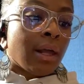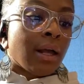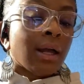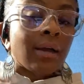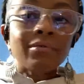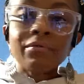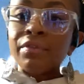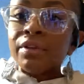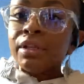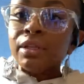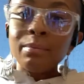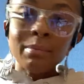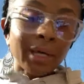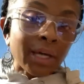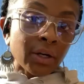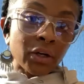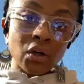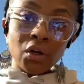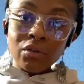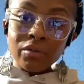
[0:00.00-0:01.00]
I'm feeling
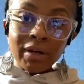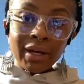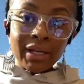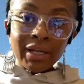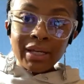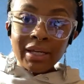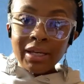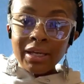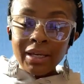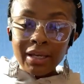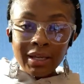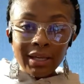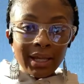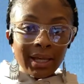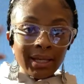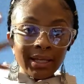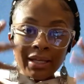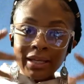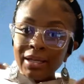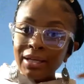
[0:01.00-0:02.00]
better already.
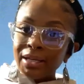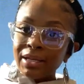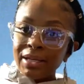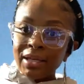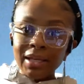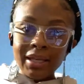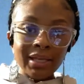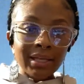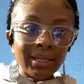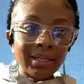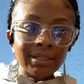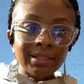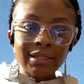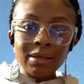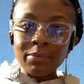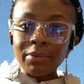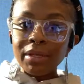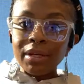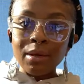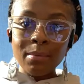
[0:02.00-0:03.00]
Like,
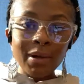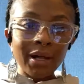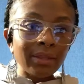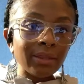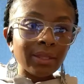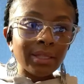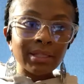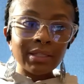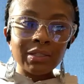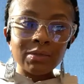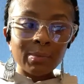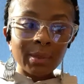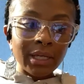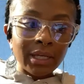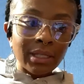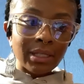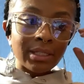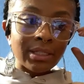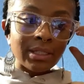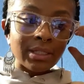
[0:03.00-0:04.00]
something about this
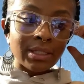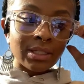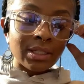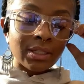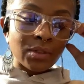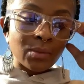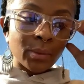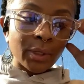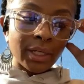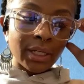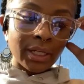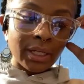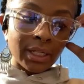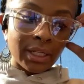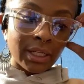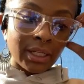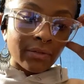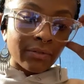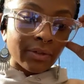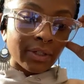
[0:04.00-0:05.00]
space, just working in
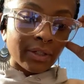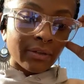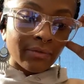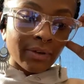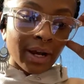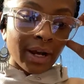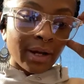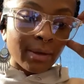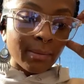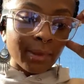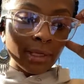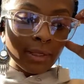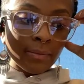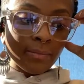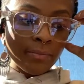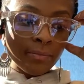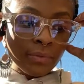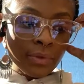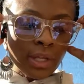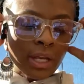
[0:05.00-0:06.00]
a different
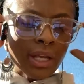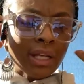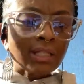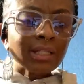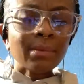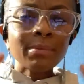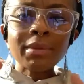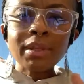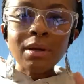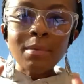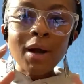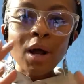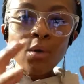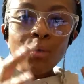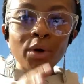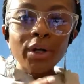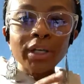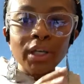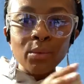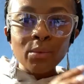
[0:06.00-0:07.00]
environment. Something about
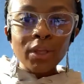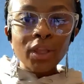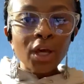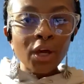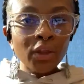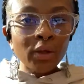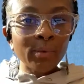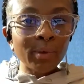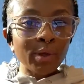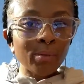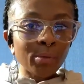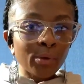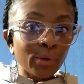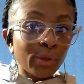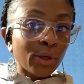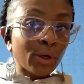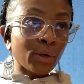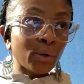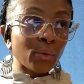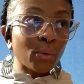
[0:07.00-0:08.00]
working with other people
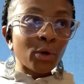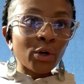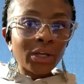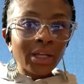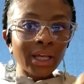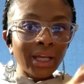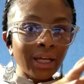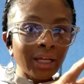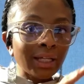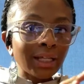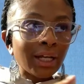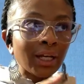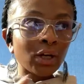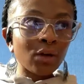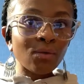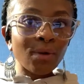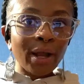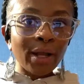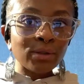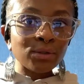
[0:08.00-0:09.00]
that are working, like
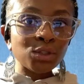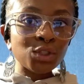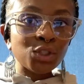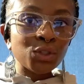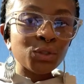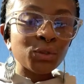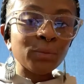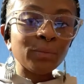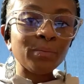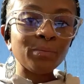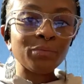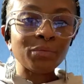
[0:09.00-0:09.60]
around you,